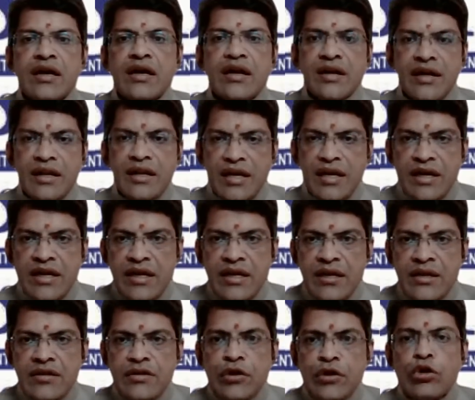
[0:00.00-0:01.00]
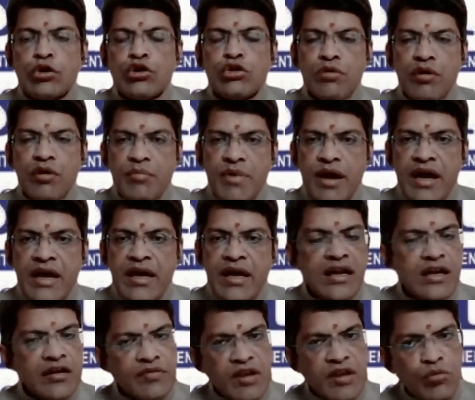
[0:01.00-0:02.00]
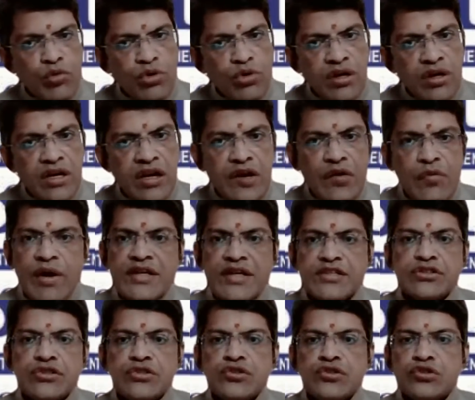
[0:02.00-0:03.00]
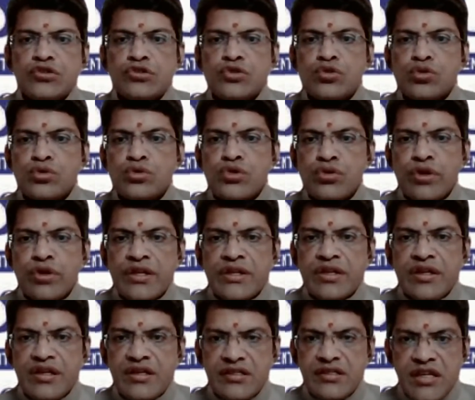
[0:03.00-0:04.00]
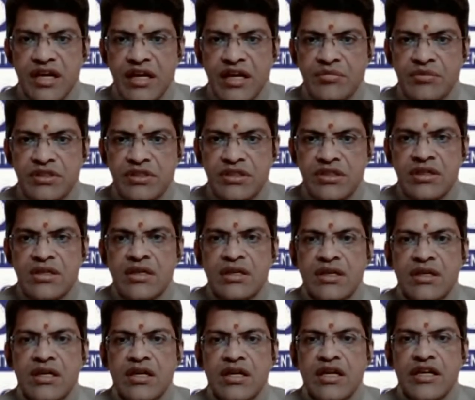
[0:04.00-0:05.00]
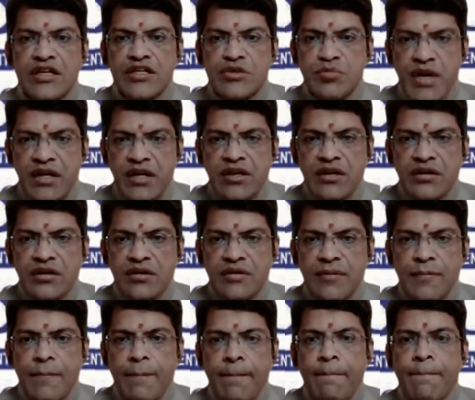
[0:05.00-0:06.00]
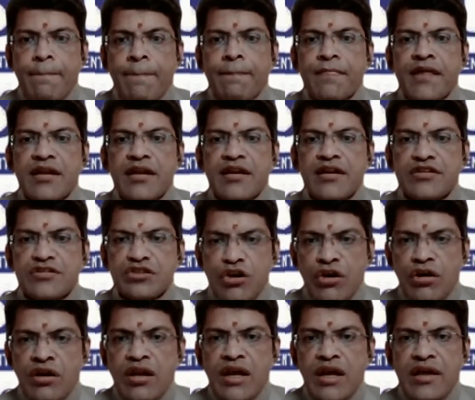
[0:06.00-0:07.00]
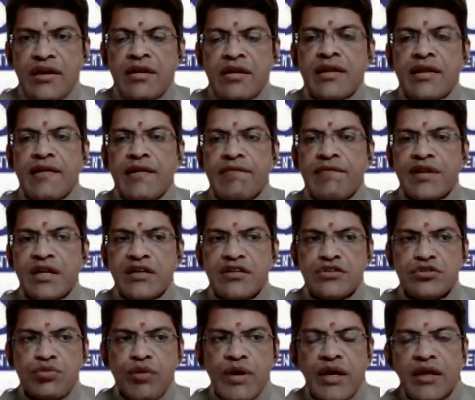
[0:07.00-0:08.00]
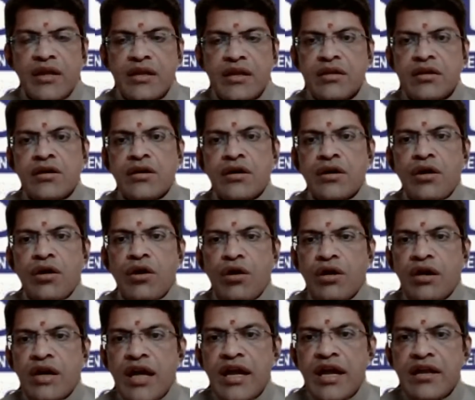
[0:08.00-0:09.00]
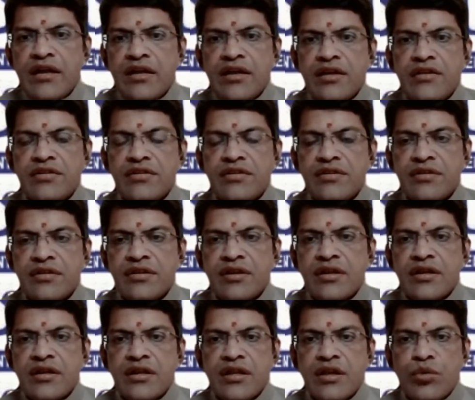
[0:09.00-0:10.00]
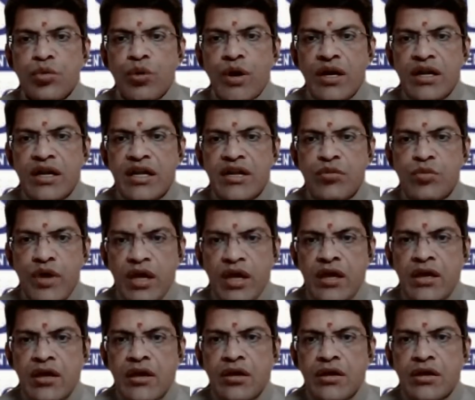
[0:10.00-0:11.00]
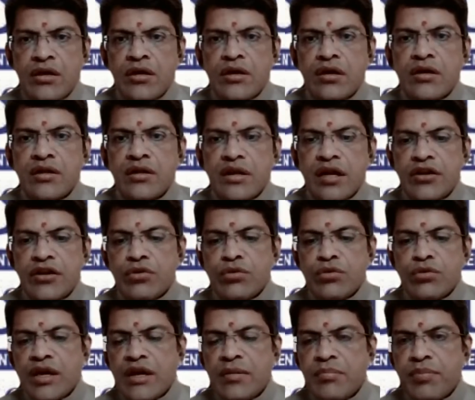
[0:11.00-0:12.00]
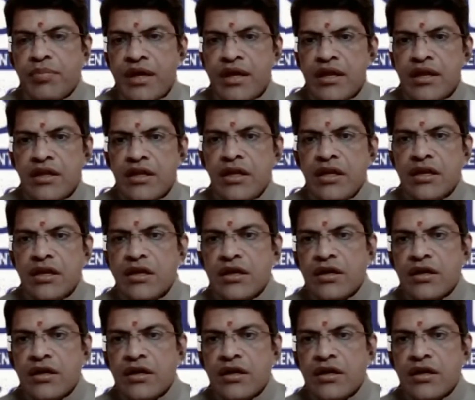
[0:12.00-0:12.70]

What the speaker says: a DD, go to a bank, and we wouldn't advise you to do during these times. It's better that it is online, and that is why online is the only way that you can pay the